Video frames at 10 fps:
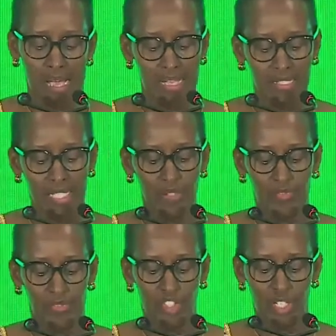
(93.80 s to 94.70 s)
As
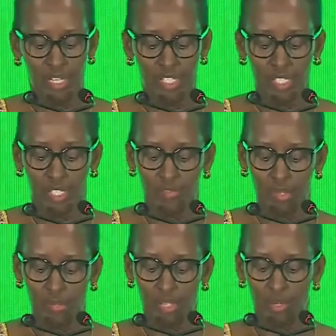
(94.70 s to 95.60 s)
if the challenges of
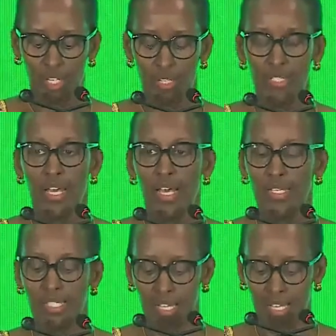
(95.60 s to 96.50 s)
women were not
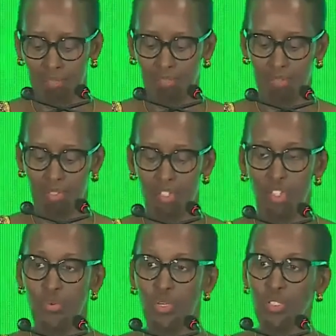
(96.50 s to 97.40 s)
hard enough,
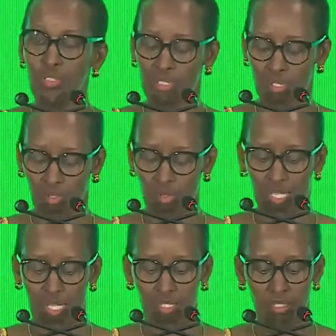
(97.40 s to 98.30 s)
the world
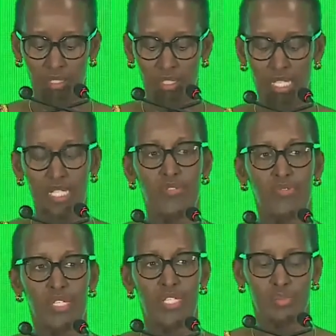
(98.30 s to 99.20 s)
today is
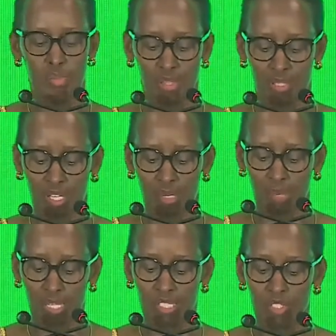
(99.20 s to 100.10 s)
faced with a
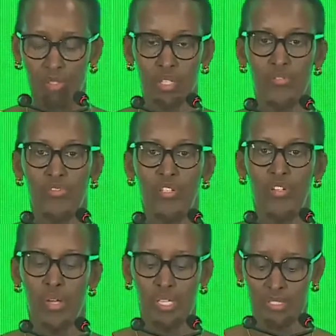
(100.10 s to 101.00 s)
multitude of
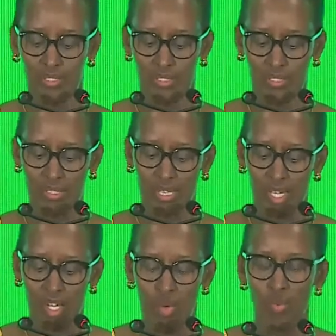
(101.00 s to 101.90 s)
crises
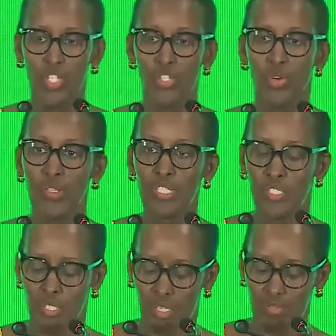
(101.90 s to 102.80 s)
which only
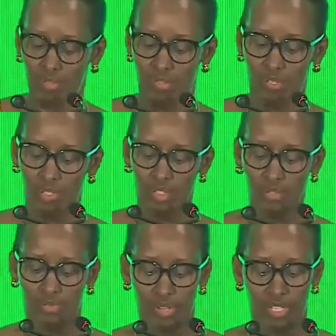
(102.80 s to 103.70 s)
serve
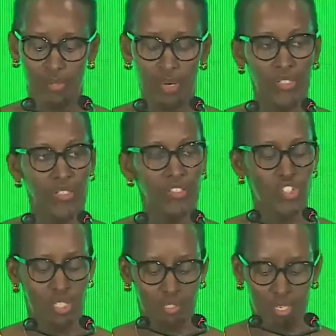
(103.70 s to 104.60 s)
to further widen the
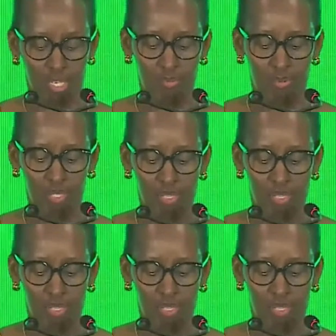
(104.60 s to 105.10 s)
gender gap